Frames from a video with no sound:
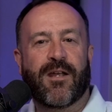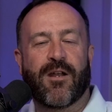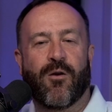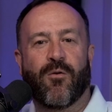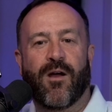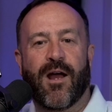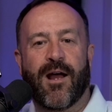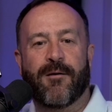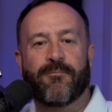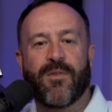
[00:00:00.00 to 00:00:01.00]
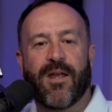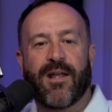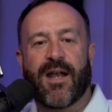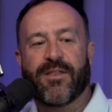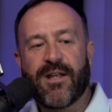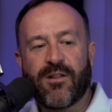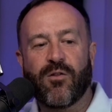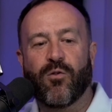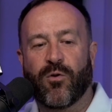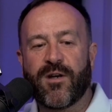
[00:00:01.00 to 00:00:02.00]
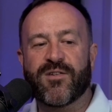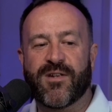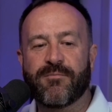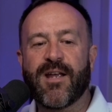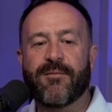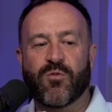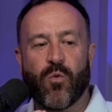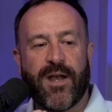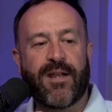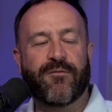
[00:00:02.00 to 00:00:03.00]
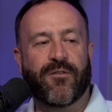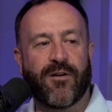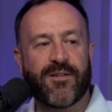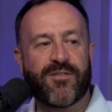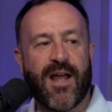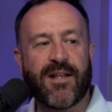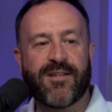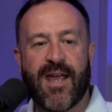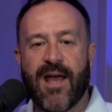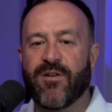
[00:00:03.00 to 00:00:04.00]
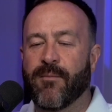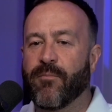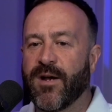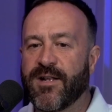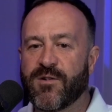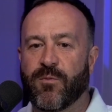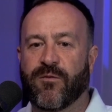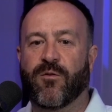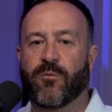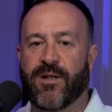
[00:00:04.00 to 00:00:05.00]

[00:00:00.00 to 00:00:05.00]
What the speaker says: I think the Lord is sometimes waiting for us not to have an abundance before